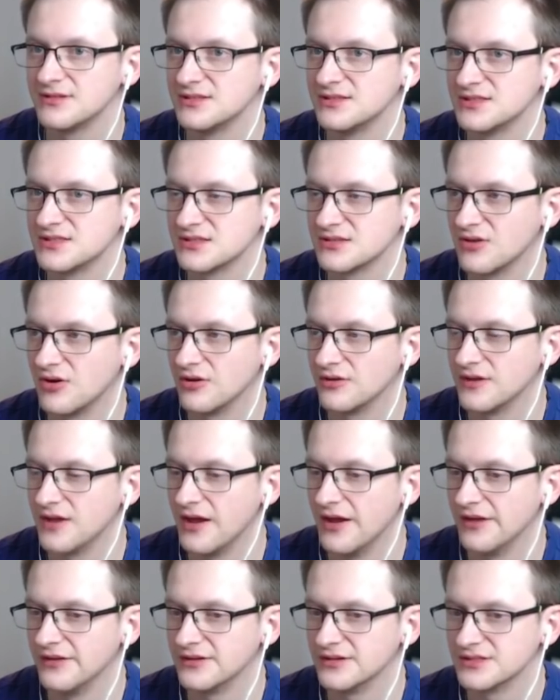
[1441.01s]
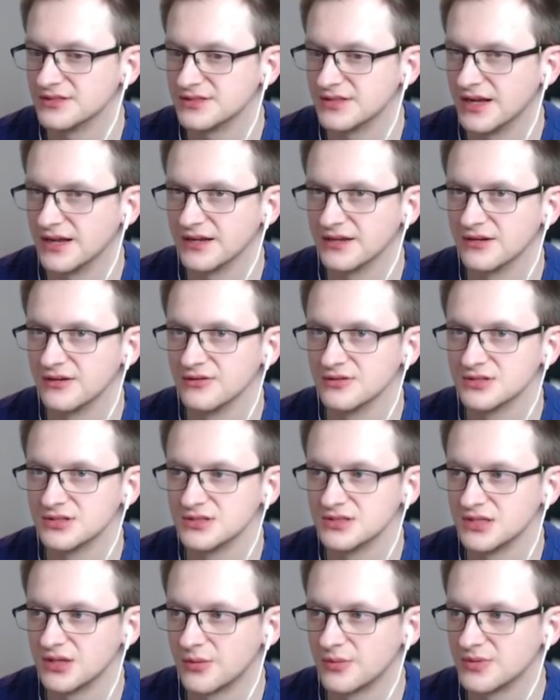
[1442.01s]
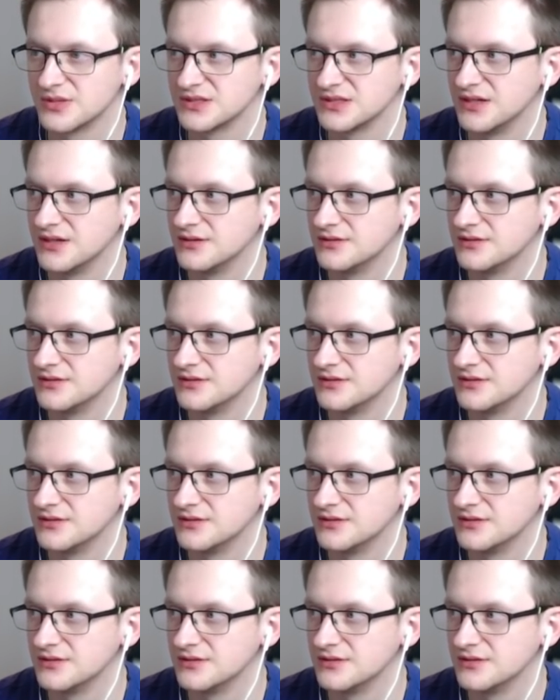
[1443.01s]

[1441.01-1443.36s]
god hand is like close to 0%.